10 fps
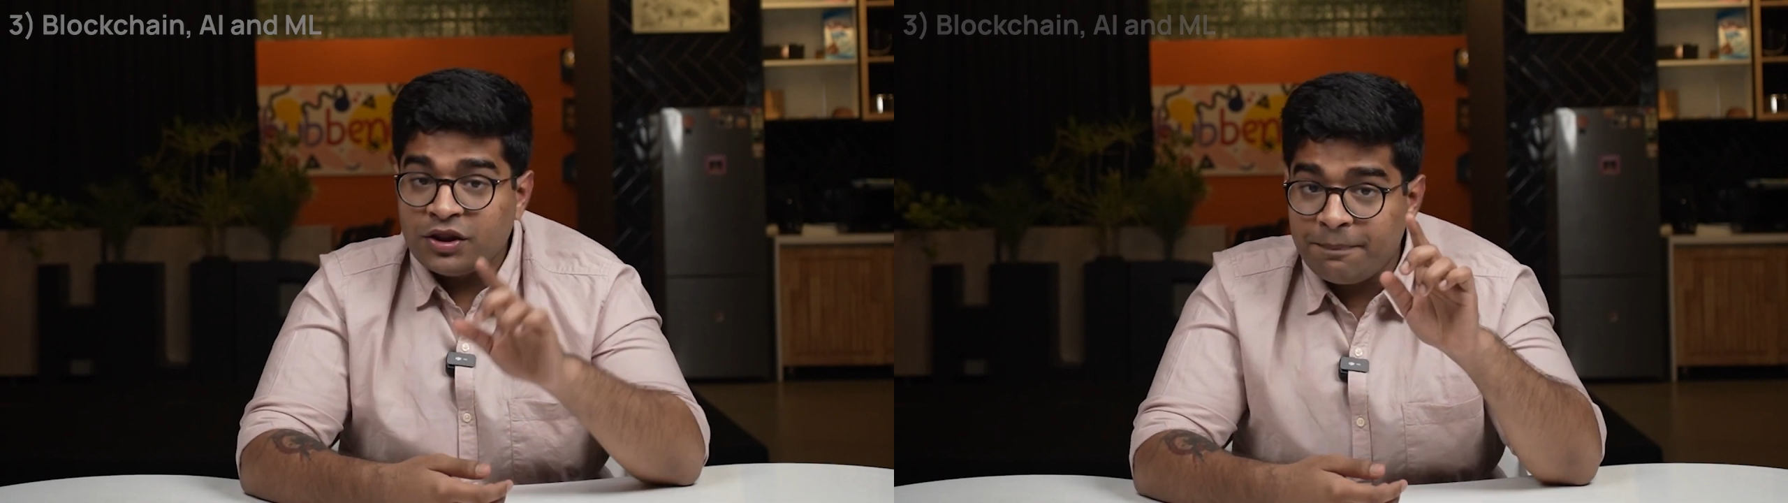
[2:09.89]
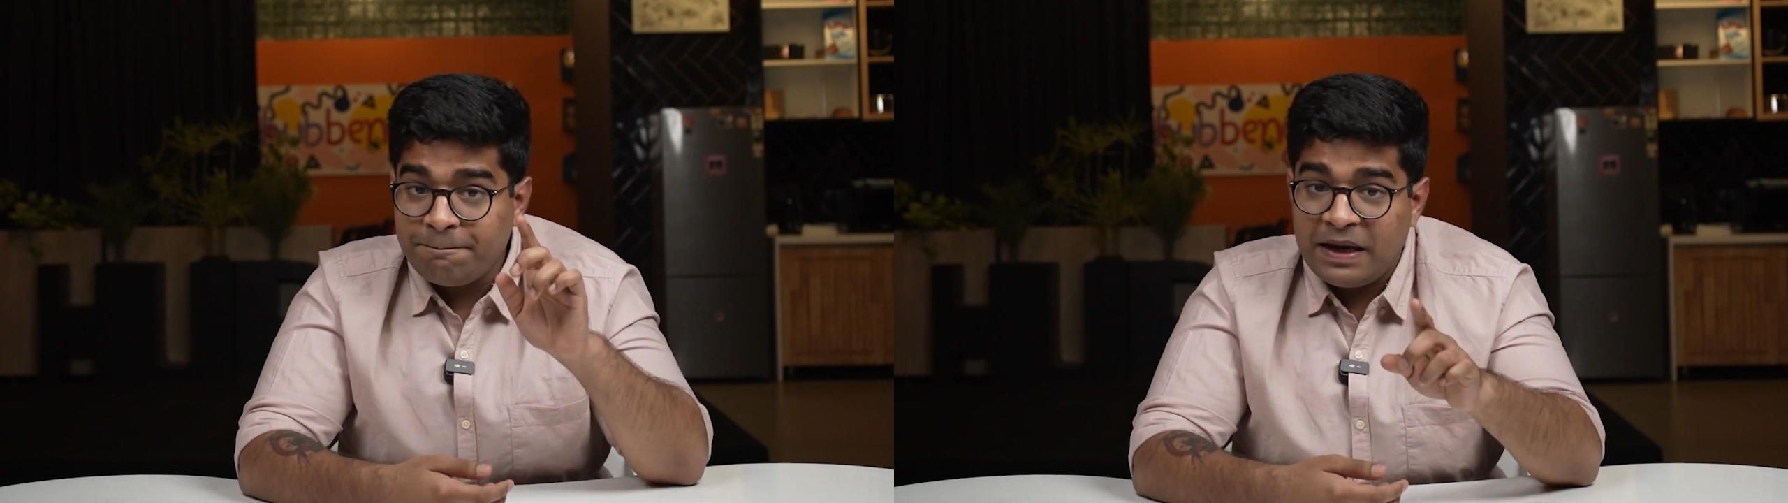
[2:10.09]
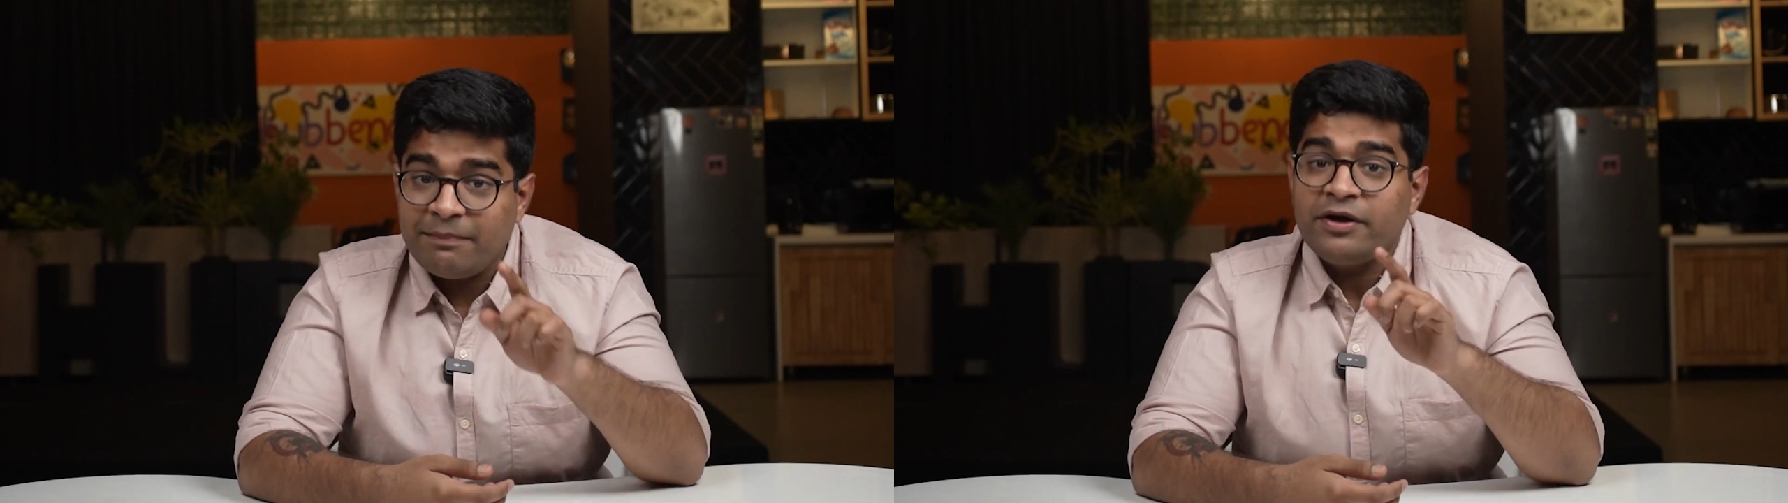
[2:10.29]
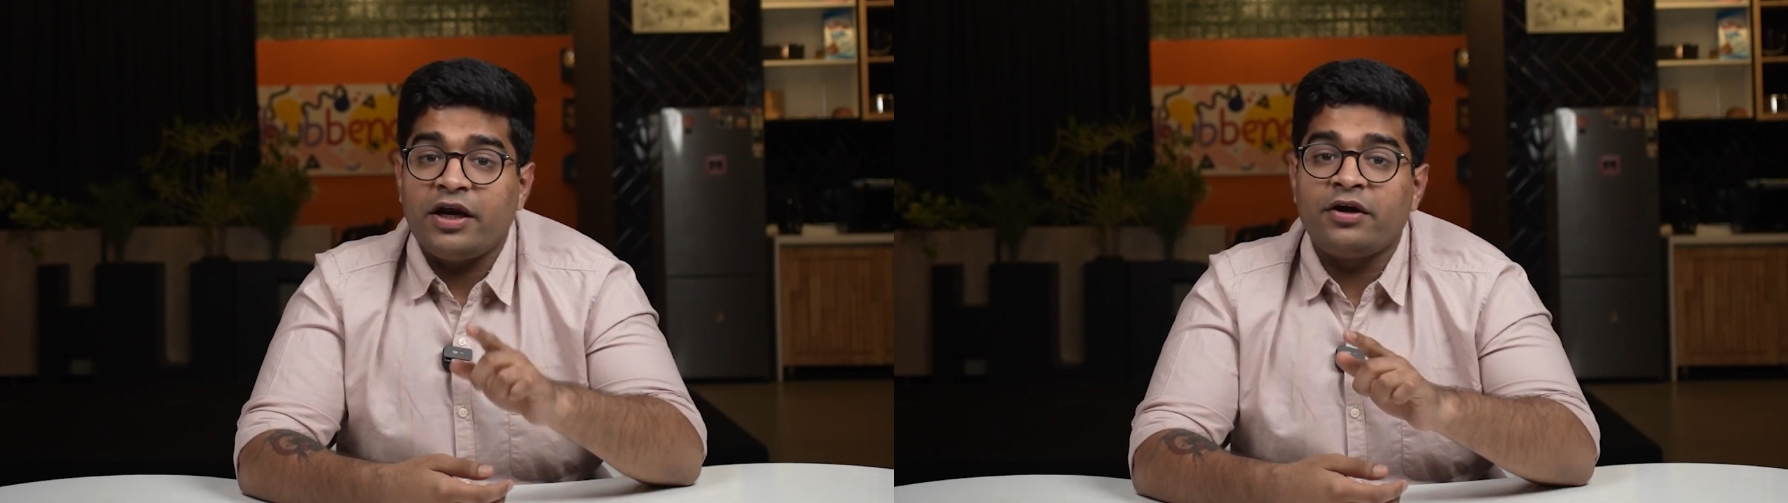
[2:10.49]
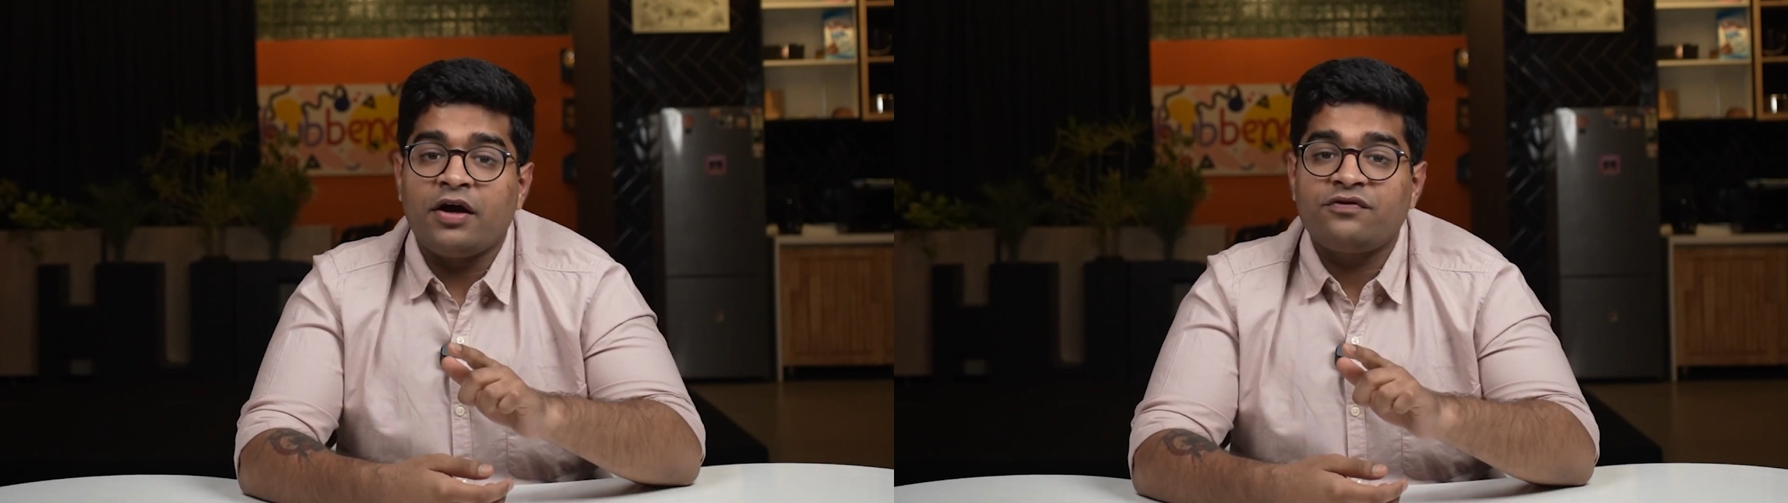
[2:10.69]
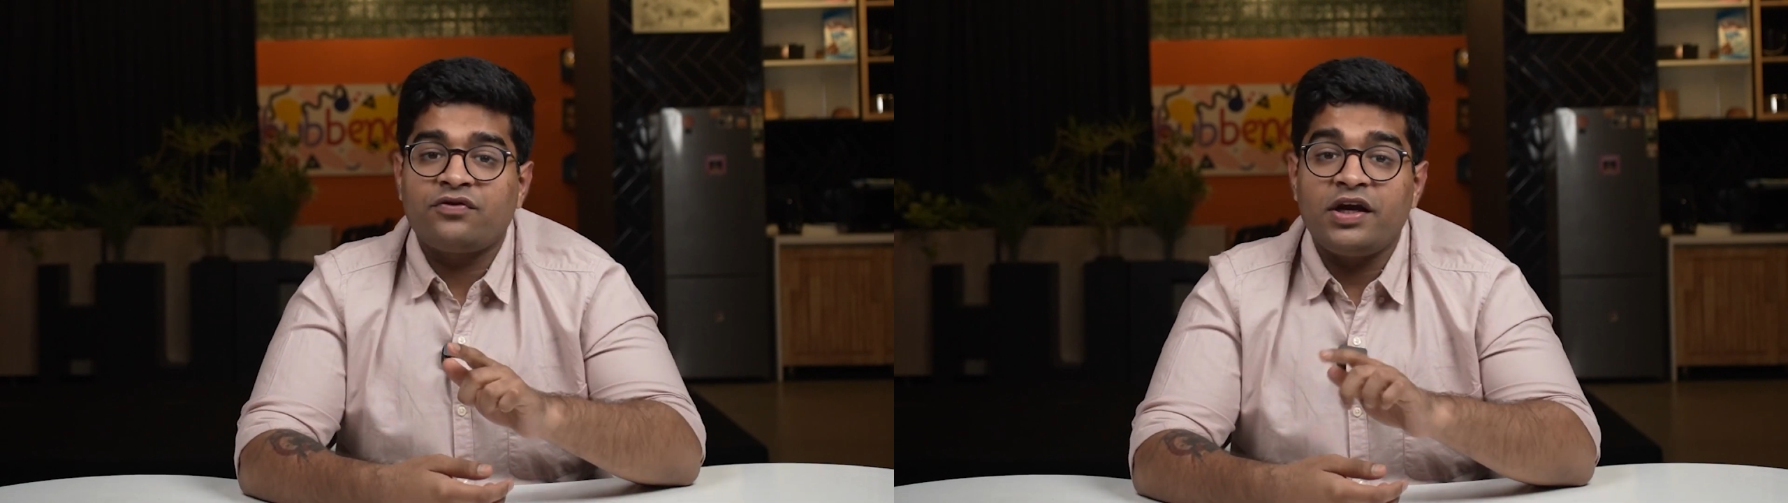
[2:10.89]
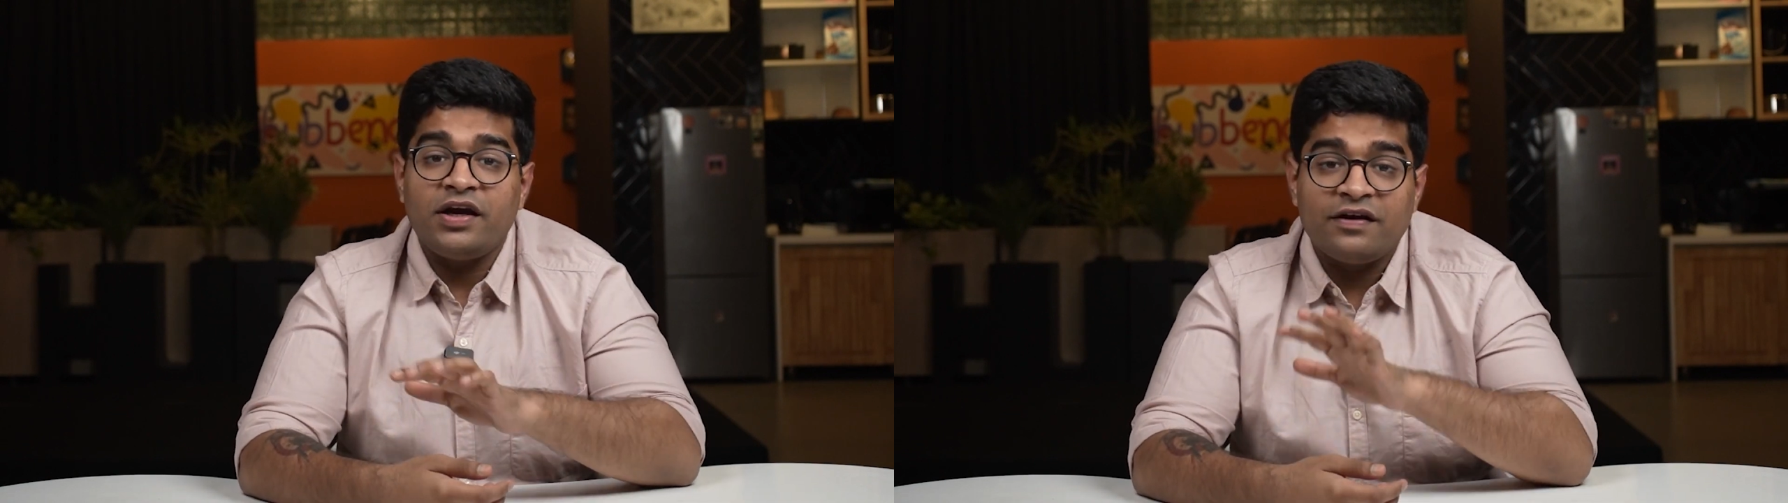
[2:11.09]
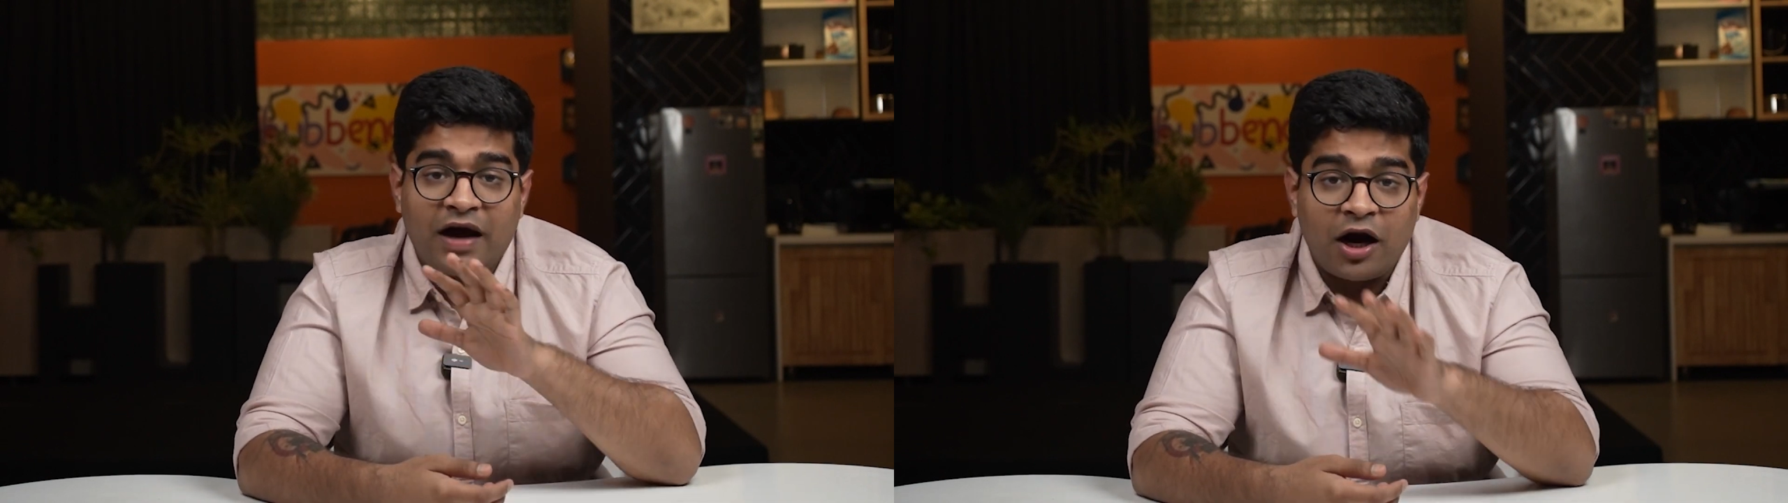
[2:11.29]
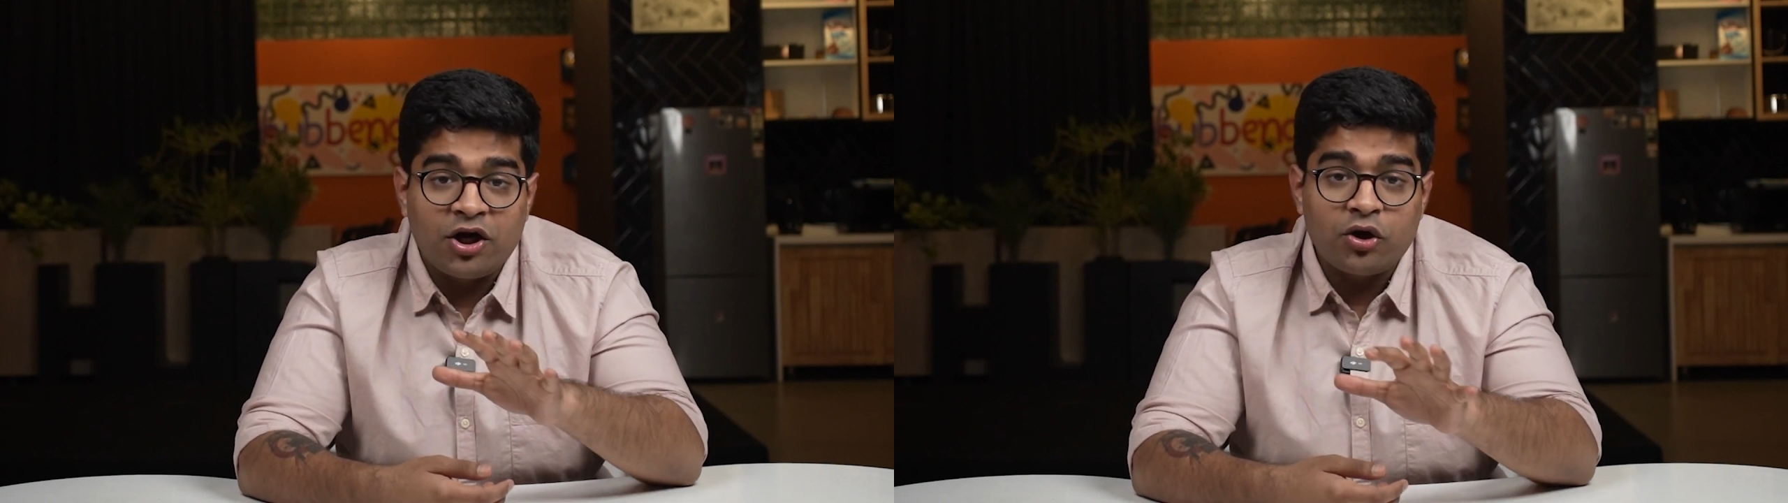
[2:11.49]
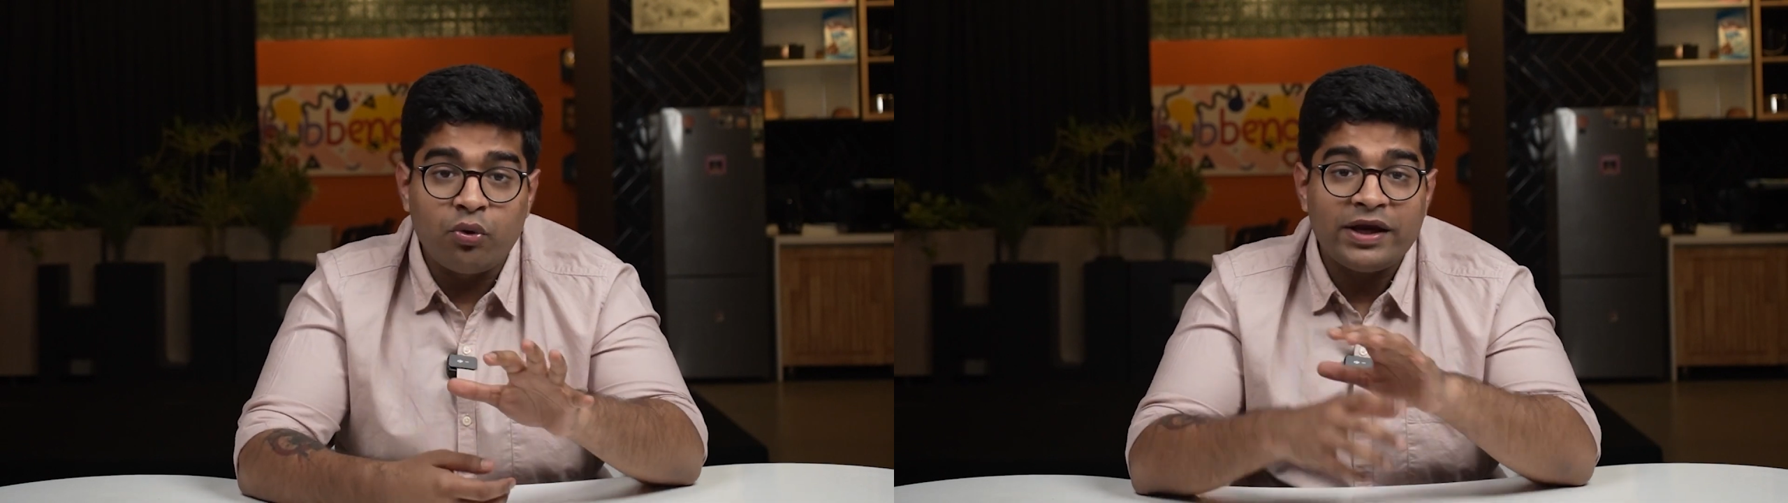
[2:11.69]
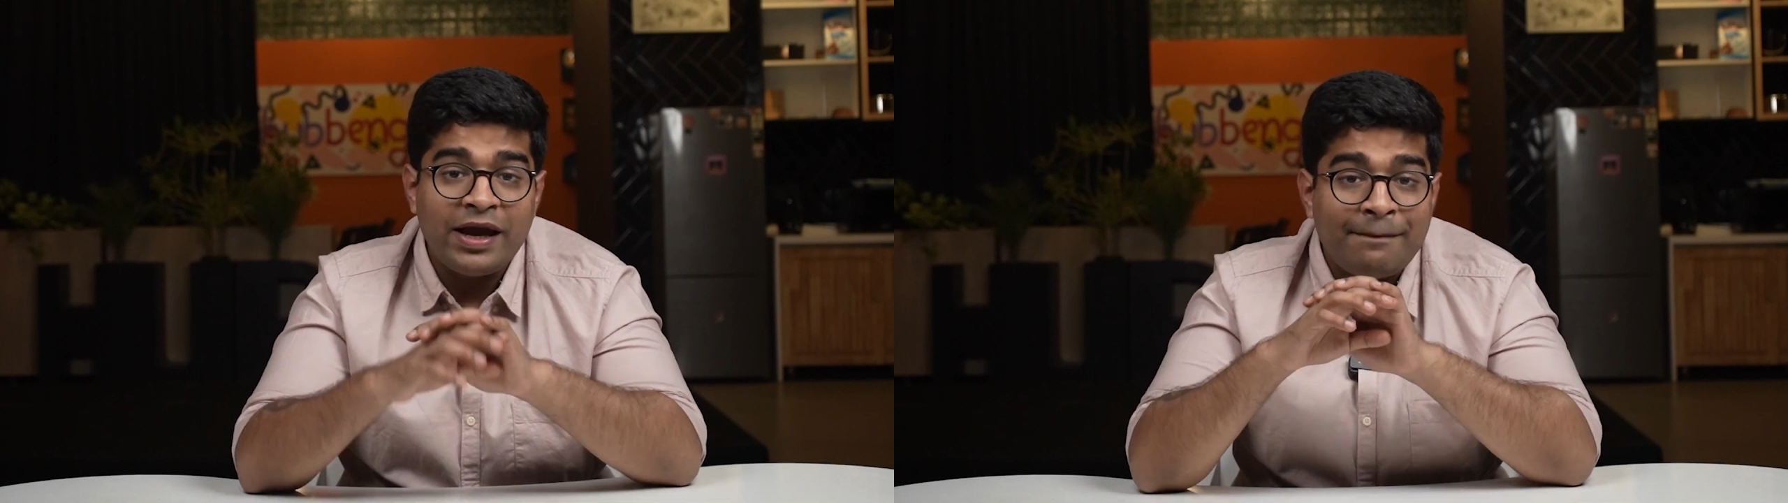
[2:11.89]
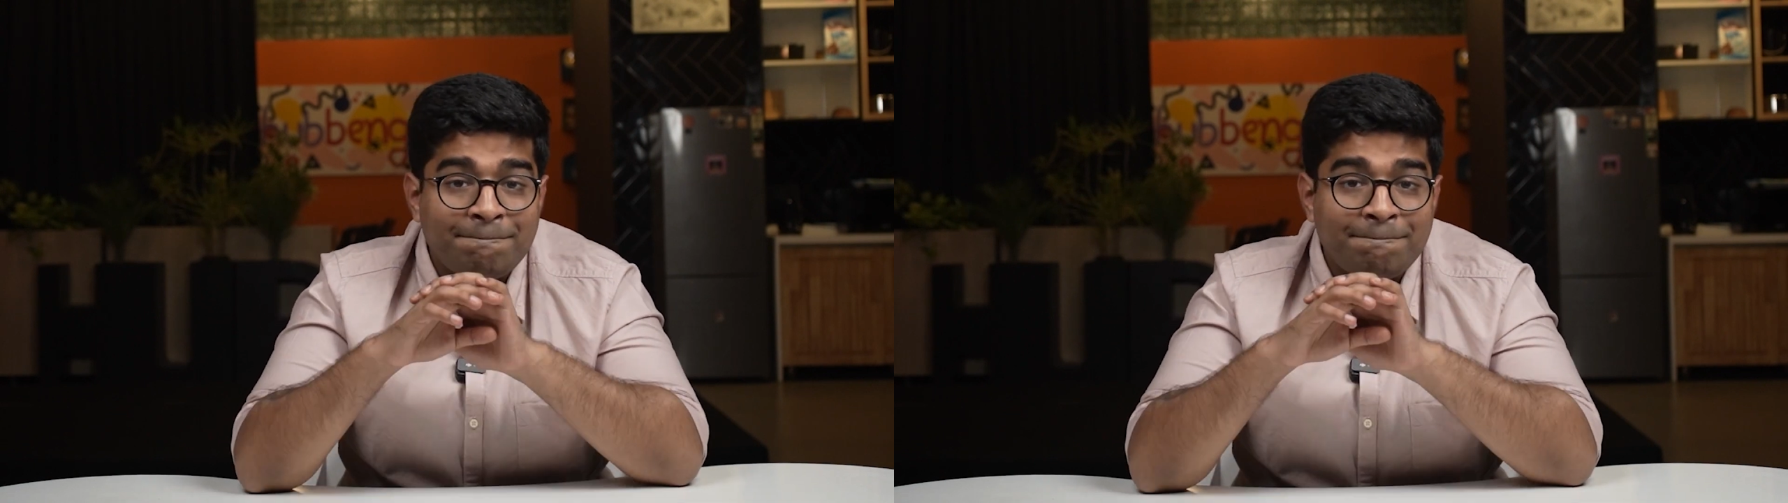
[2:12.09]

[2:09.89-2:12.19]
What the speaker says: The payment industry is undergoing